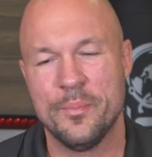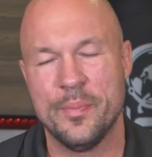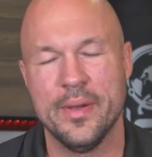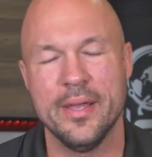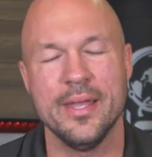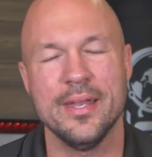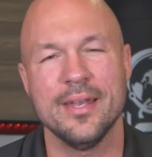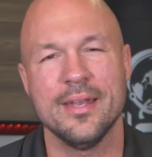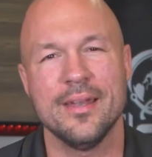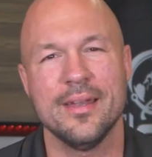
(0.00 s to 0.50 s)

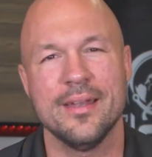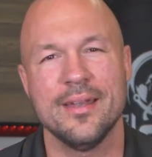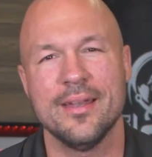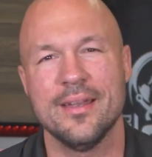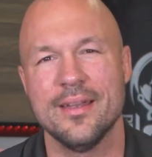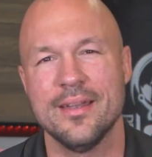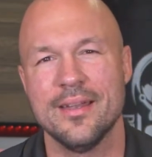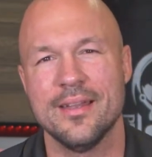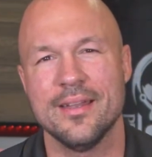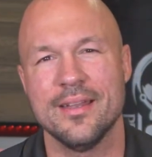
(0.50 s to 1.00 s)
but
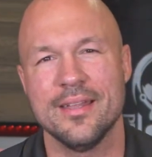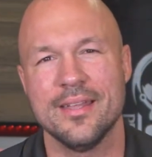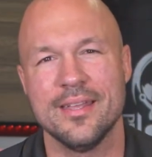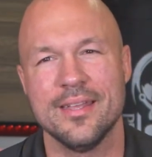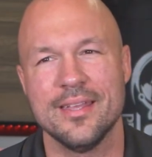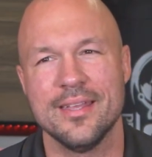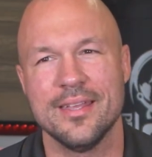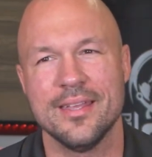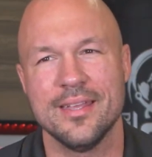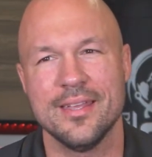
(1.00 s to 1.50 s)

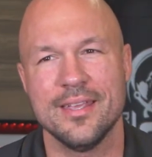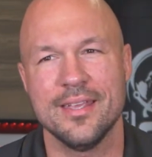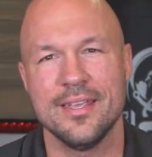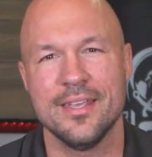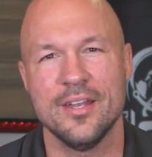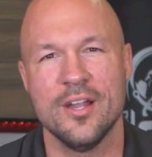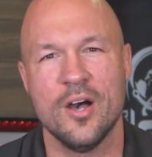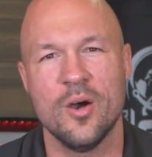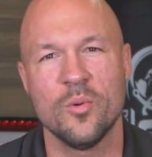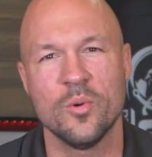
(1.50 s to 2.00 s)

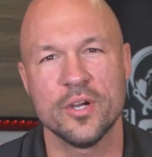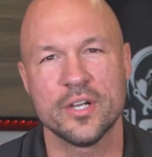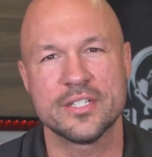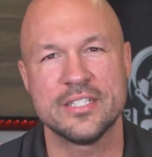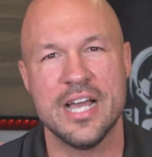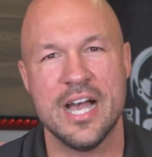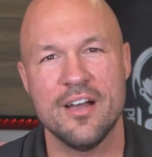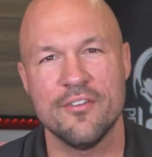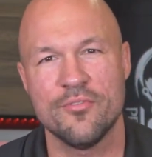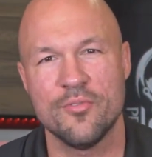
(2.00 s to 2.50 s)
it all
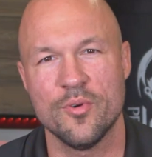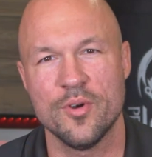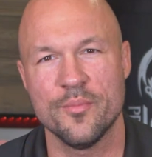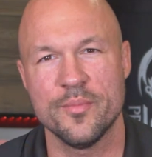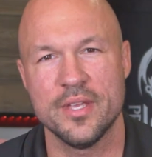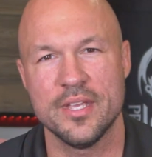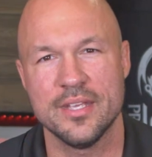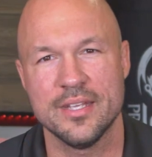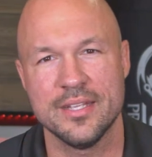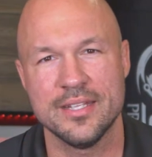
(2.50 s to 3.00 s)
worked out
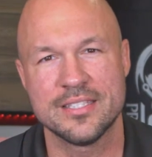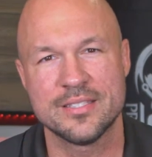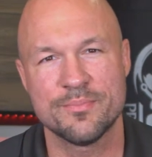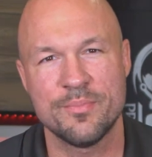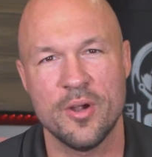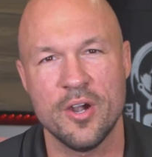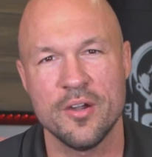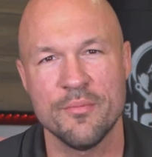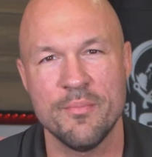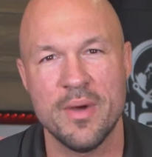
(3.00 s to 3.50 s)
for me. It's
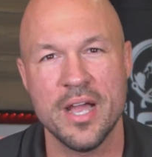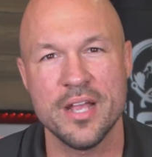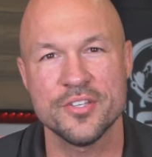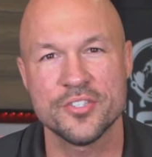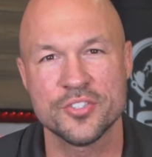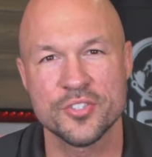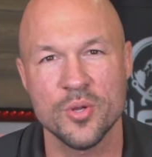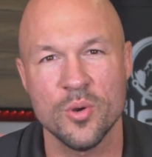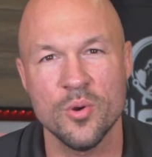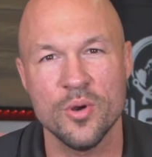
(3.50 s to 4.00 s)
part of my
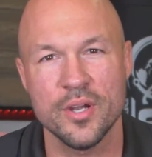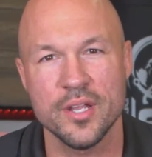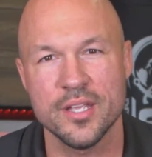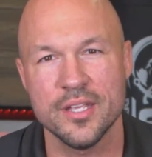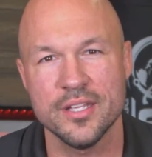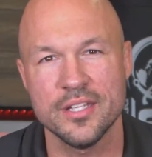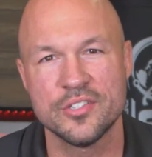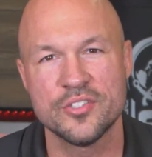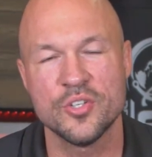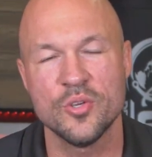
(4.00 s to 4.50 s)
story,
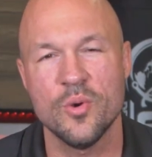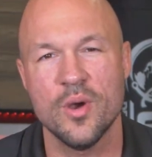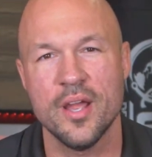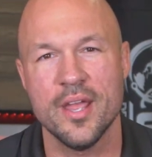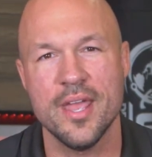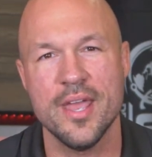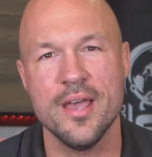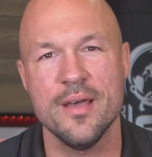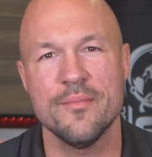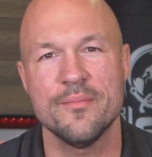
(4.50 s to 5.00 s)
it's who
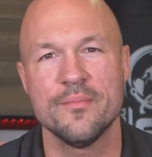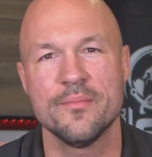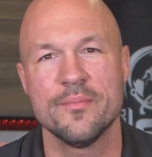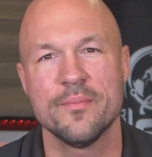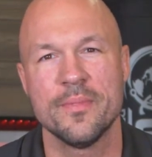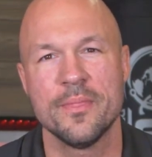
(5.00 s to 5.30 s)
I am.